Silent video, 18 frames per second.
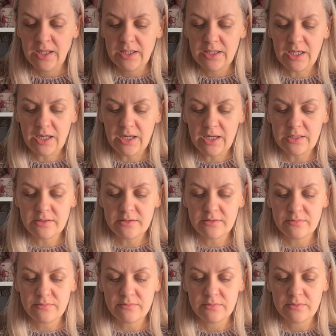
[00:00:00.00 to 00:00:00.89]
Yeah,
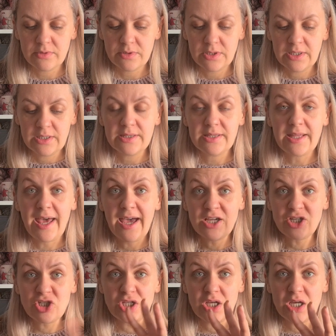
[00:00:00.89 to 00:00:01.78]
and the
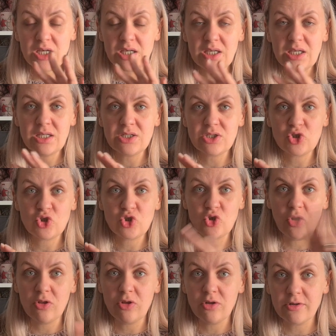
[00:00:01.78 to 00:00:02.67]
hashtag is
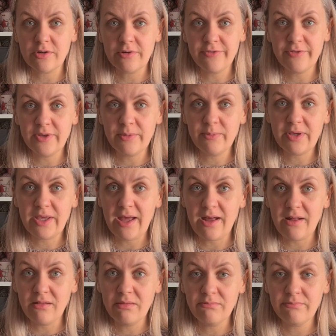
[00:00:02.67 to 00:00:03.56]
shawlography
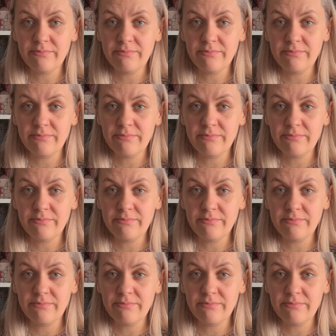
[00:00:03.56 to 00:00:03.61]
Cal.